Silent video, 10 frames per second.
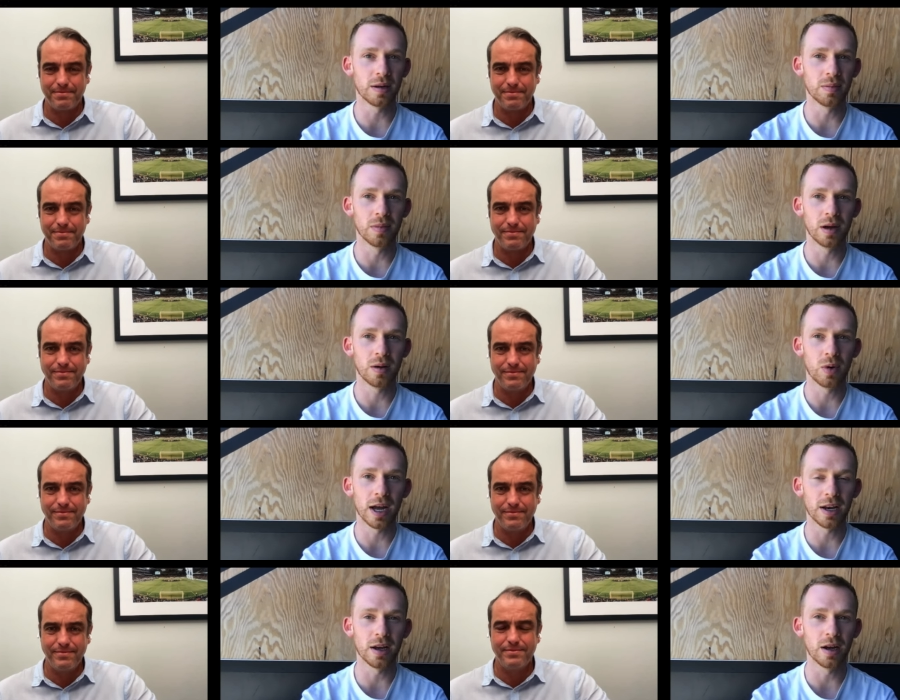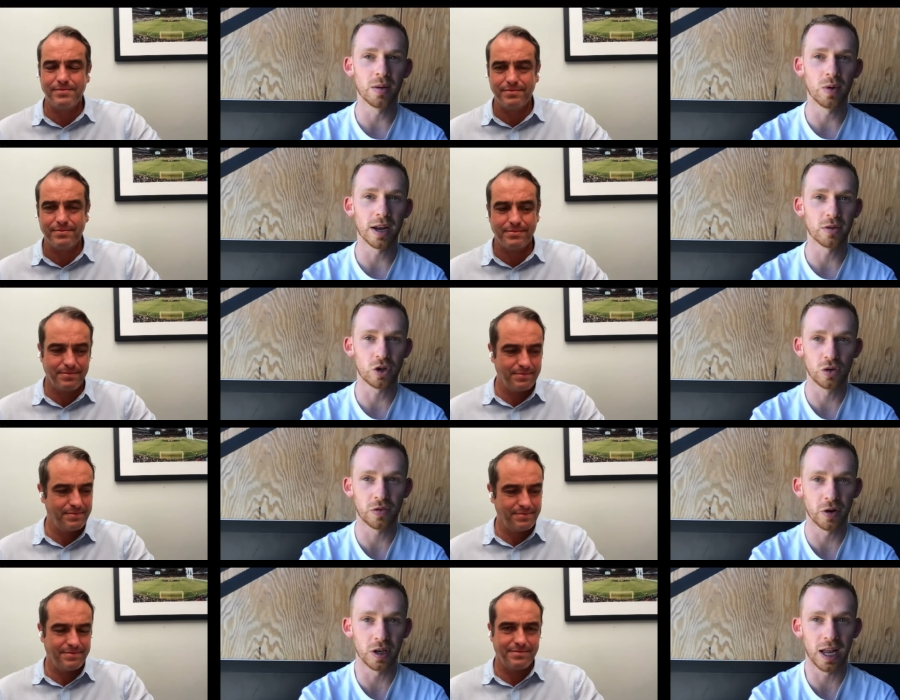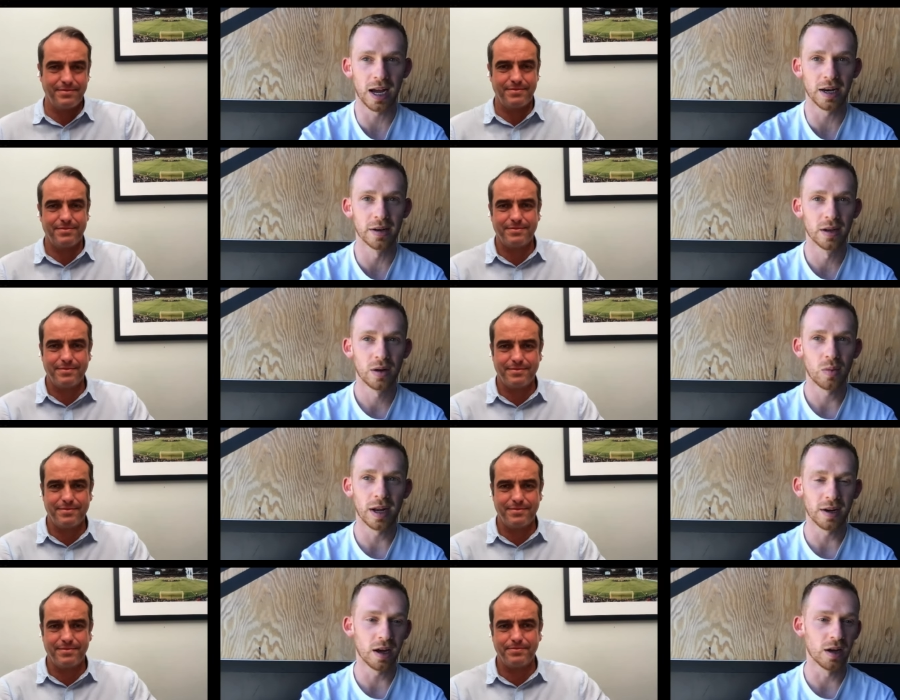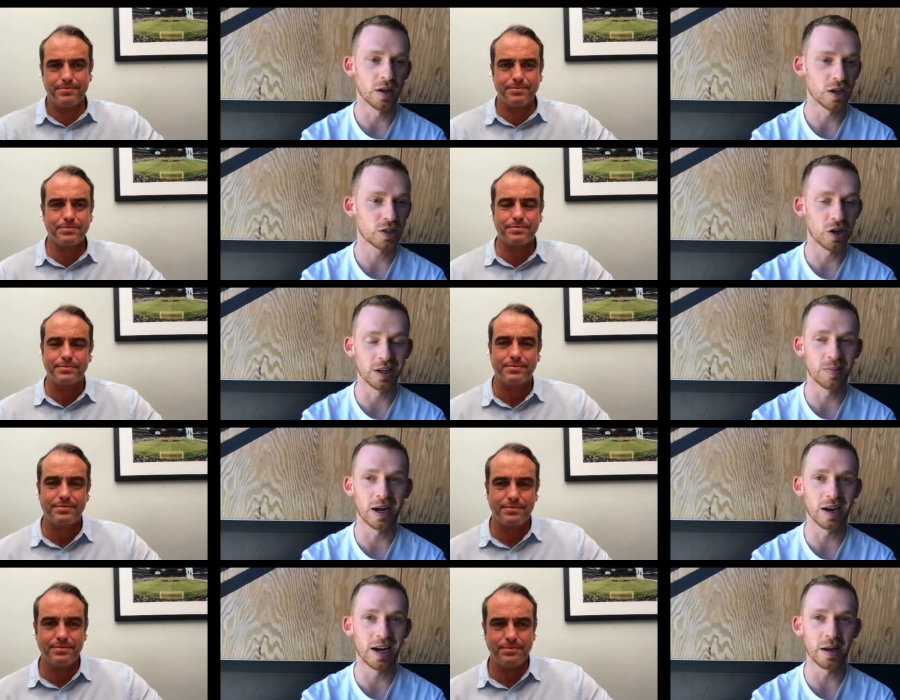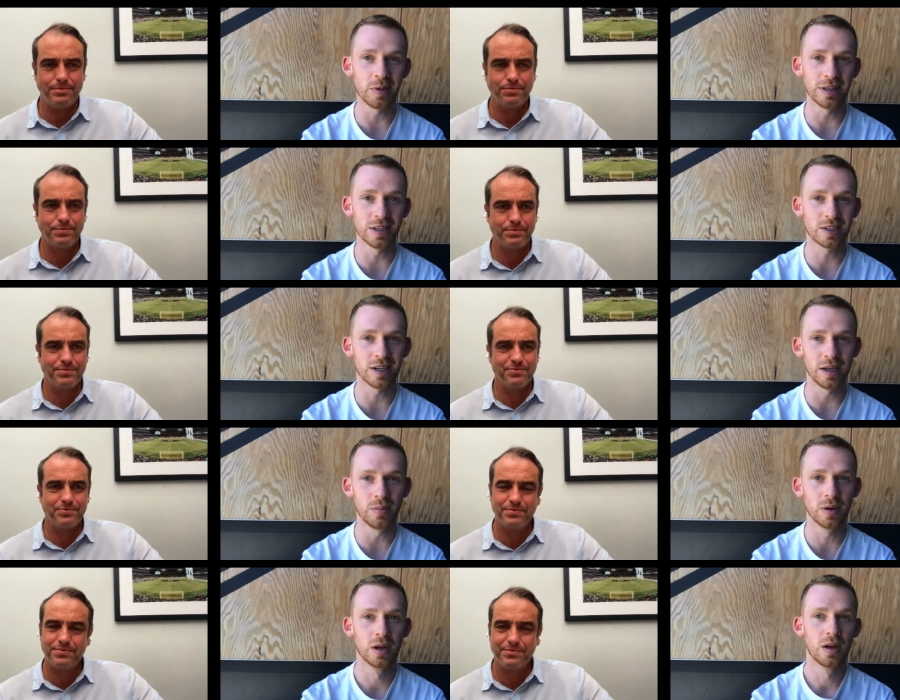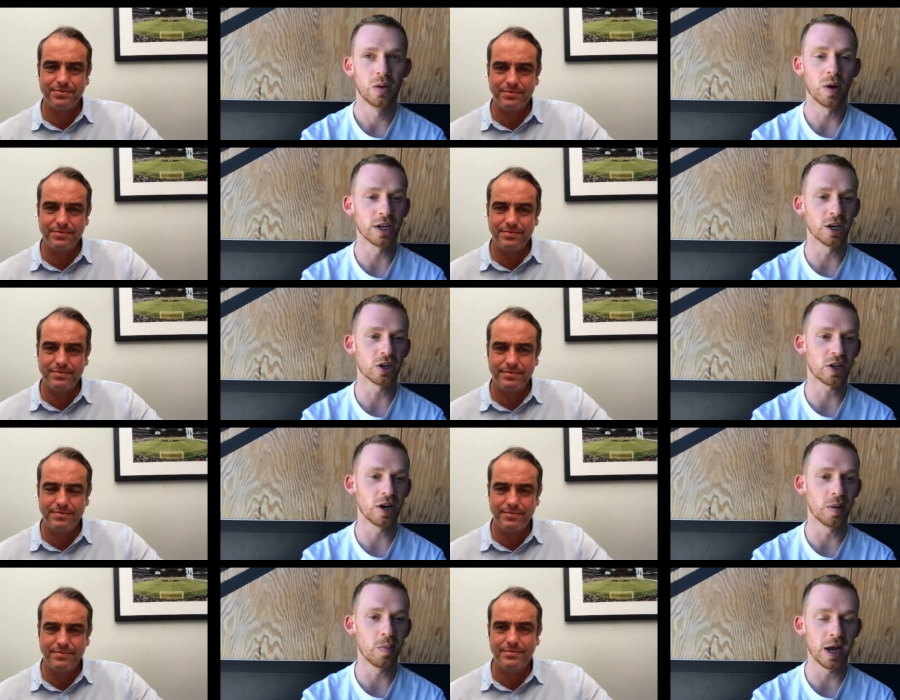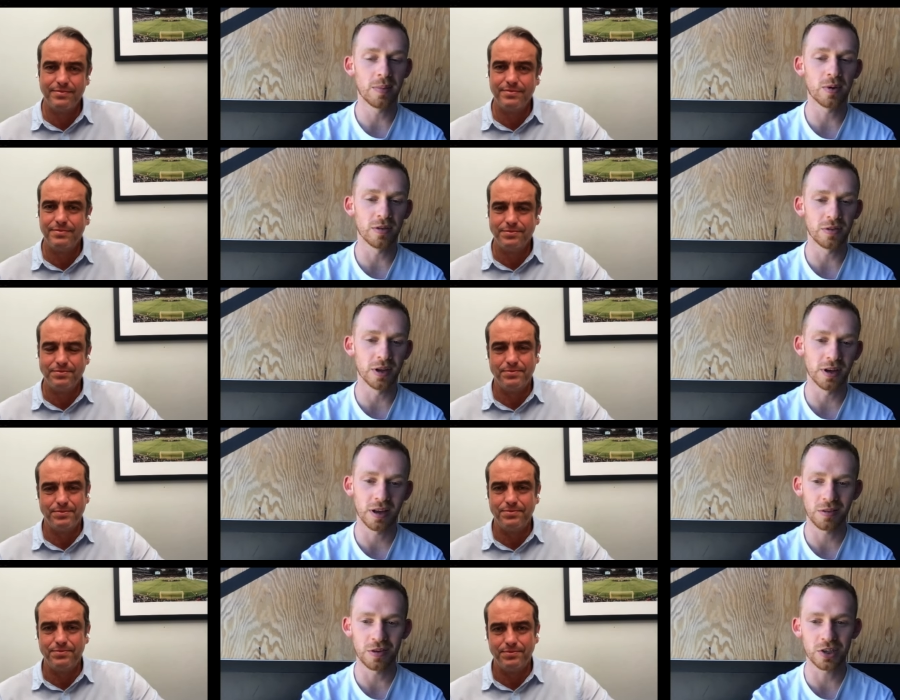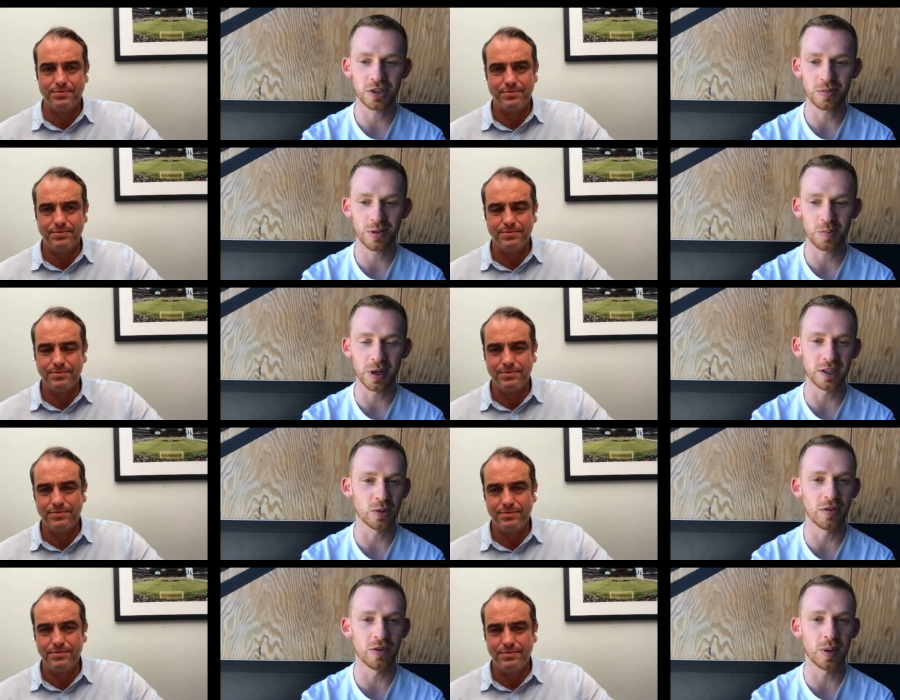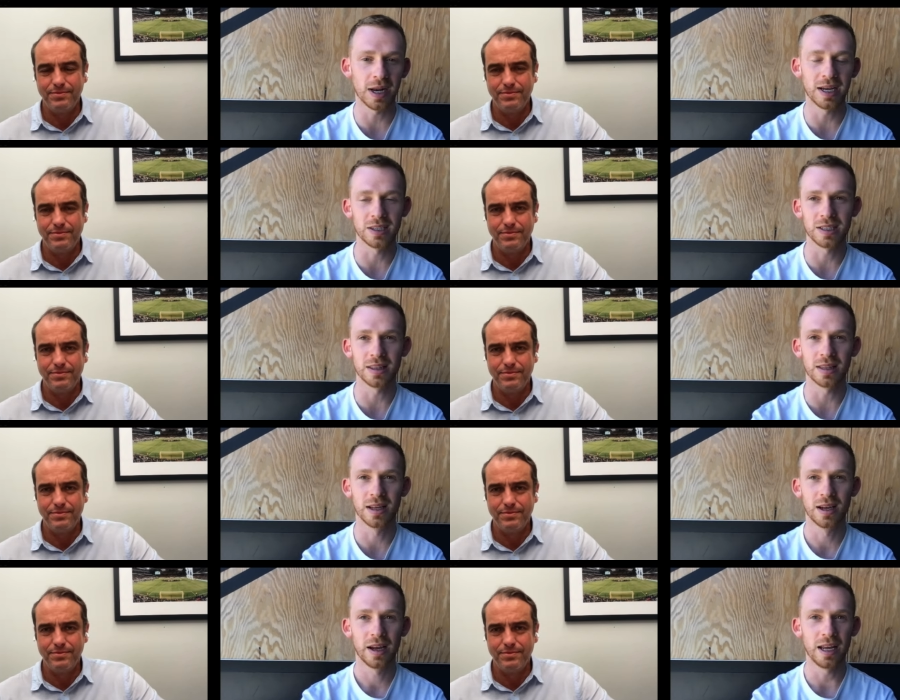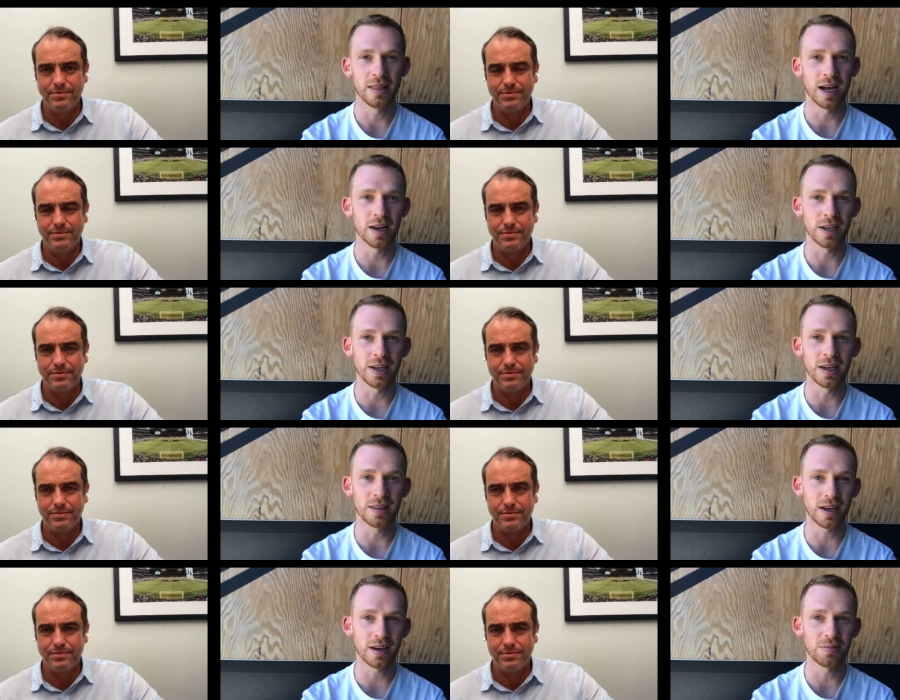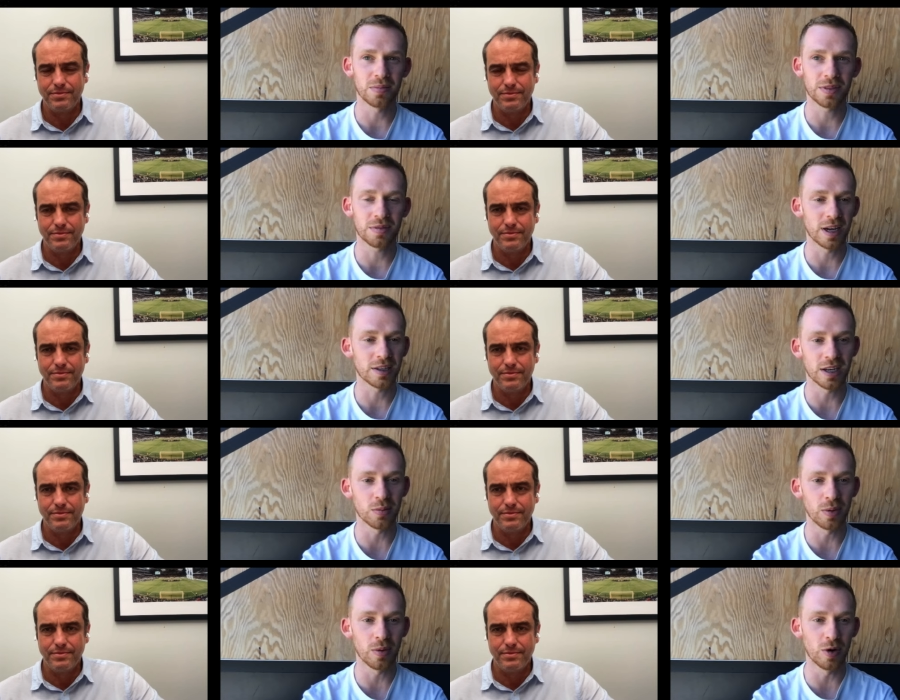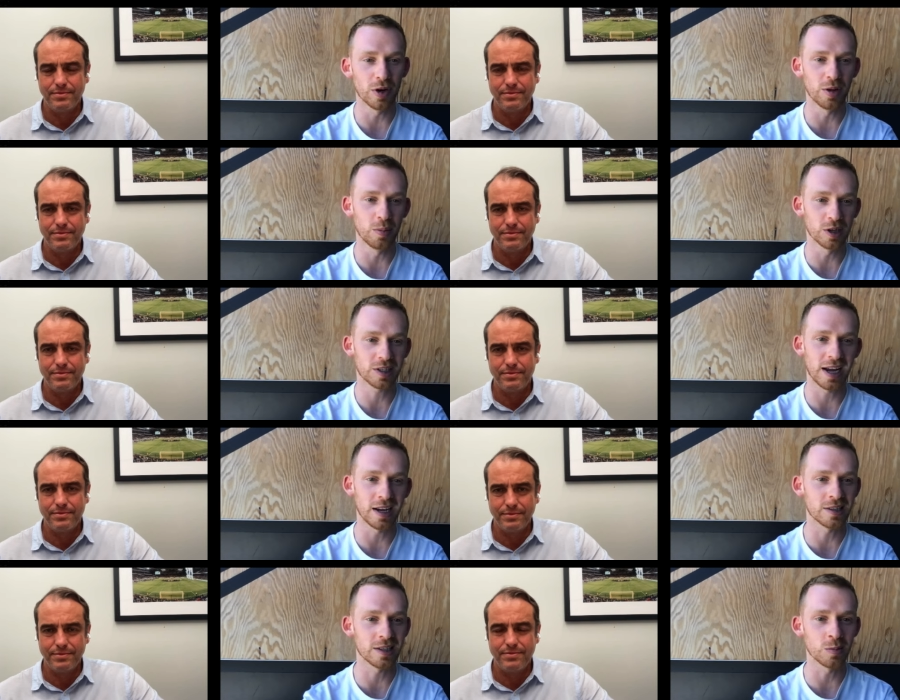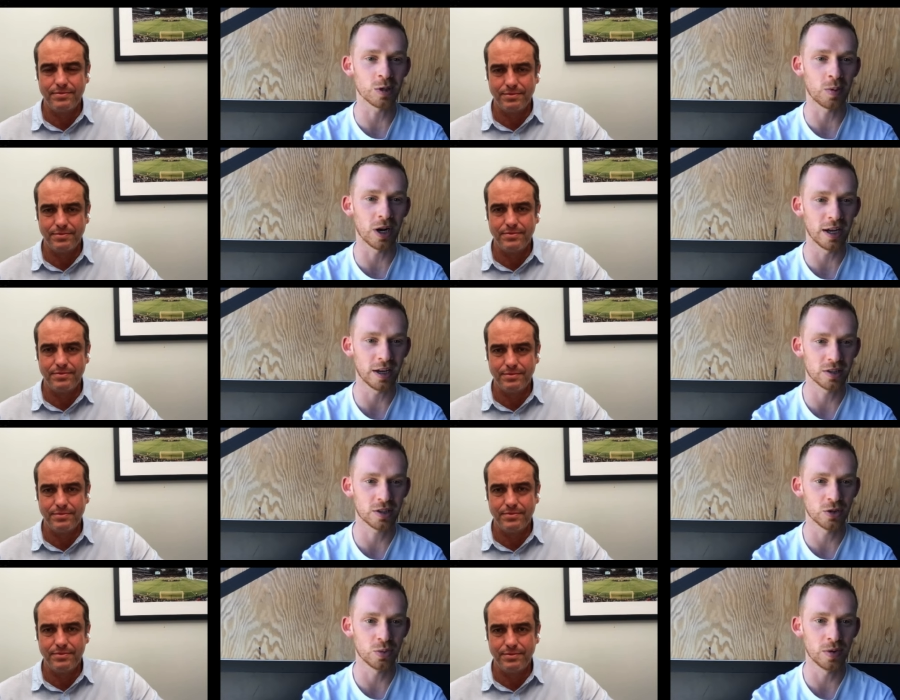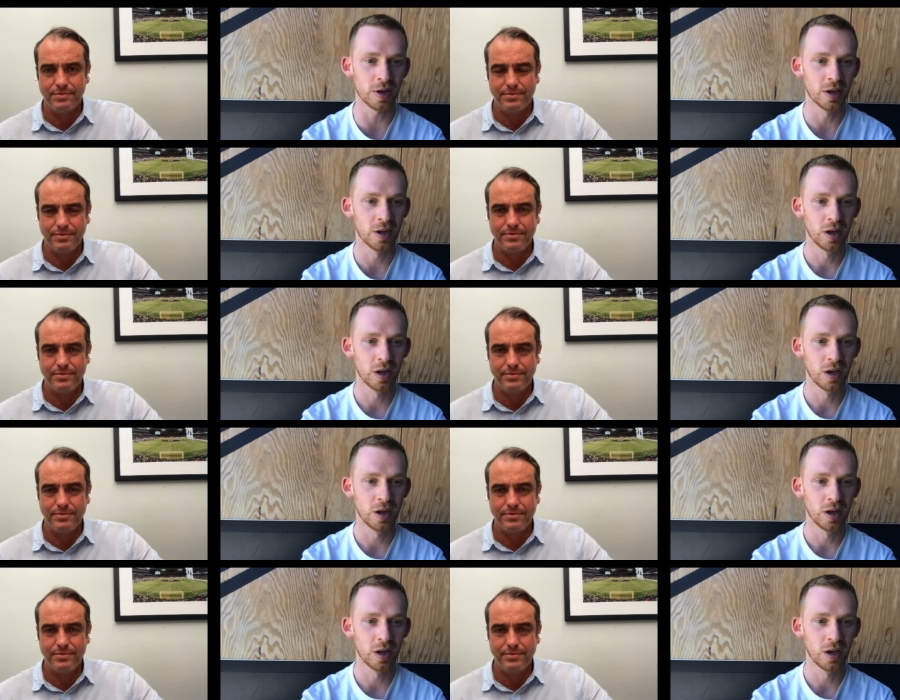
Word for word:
Speaker 1: him. We had a we had a good front line. We had a, a solid back line. I mean, the team, when you looked at it on paper, if you if you speak to other players in in that league, they they said we were one of the most hated teams to play against because we were